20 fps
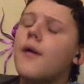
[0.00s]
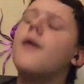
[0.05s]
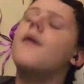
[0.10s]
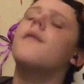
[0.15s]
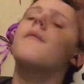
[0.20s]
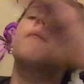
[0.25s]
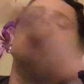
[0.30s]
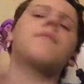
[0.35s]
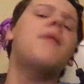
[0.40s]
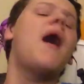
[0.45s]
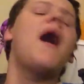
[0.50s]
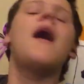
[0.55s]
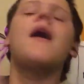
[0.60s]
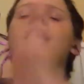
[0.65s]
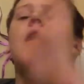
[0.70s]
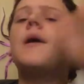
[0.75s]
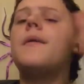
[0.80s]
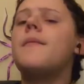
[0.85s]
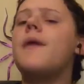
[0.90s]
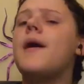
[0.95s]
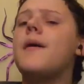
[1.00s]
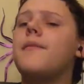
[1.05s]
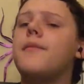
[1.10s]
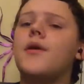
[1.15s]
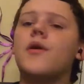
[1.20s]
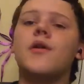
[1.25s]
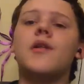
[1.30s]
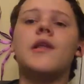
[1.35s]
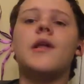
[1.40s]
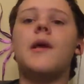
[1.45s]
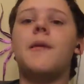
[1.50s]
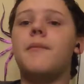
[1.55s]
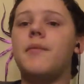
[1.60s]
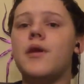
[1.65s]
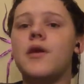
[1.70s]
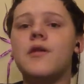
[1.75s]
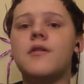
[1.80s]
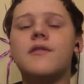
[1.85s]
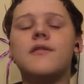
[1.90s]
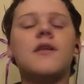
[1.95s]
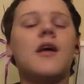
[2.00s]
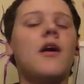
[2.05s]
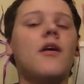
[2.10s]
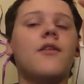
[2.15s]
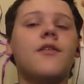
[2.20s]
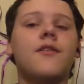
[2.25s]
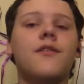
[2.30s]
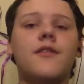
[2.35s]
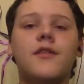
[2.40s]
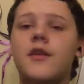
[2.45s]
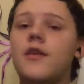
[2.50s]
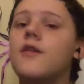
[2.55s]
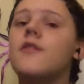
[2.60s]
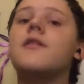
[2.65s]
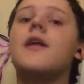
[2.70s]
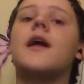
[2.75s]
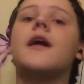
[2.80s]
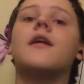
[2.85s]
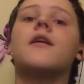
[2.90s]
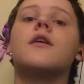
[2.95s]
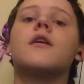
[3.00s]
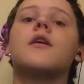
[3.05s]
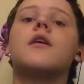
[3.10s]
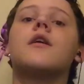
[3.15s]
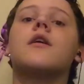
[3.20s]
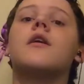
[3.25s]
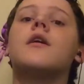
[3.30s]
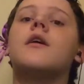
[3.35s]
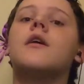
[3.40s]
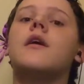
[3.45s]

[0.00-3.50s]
bye all my beauty and beats. I'll see you later.